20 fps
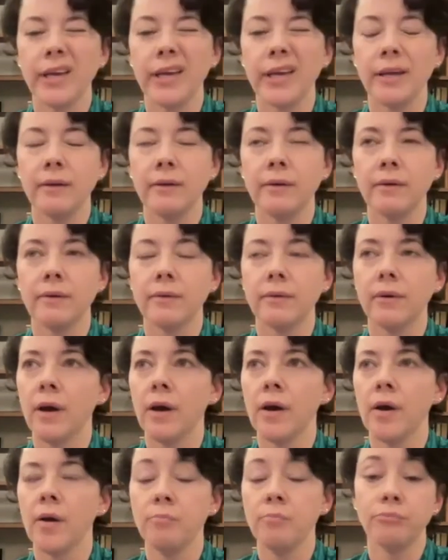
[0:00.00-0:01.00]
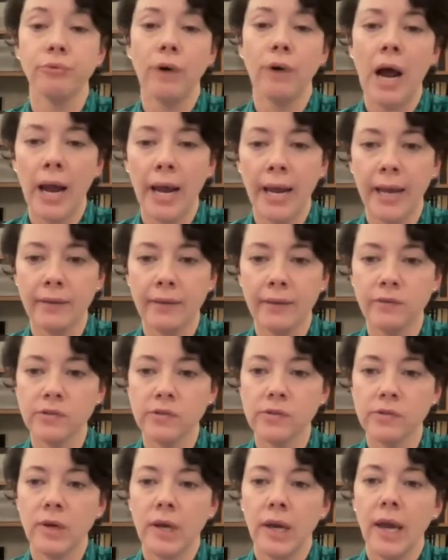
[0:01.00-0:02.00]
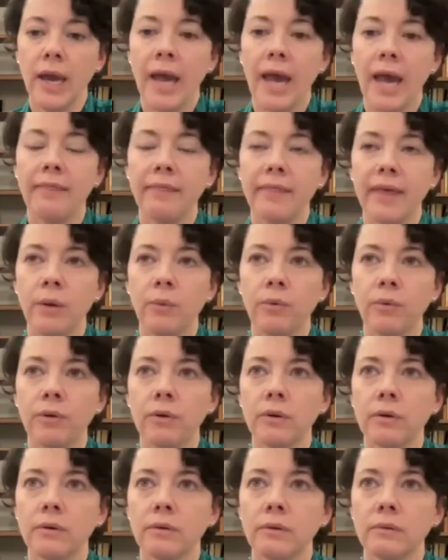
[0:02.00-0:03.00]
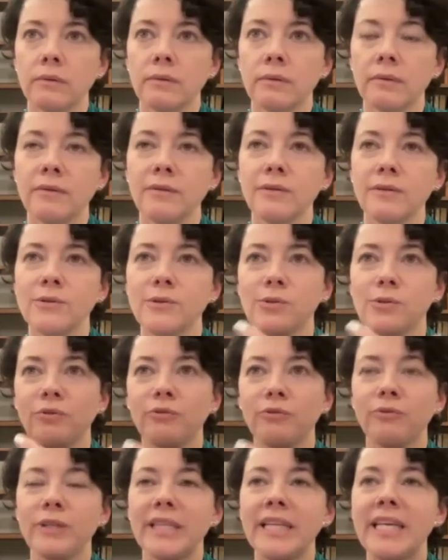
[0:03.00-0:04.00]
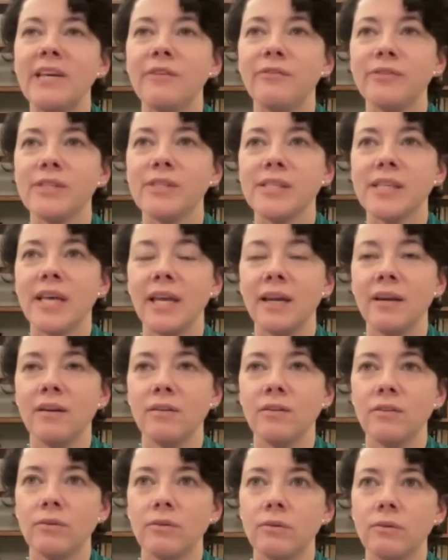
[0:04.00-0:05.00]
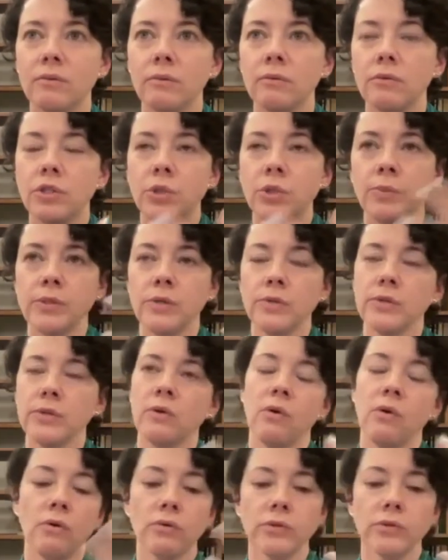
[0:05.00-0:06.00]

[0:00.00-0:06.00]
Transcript: and brides, and they were sort of reliefs, and she was using all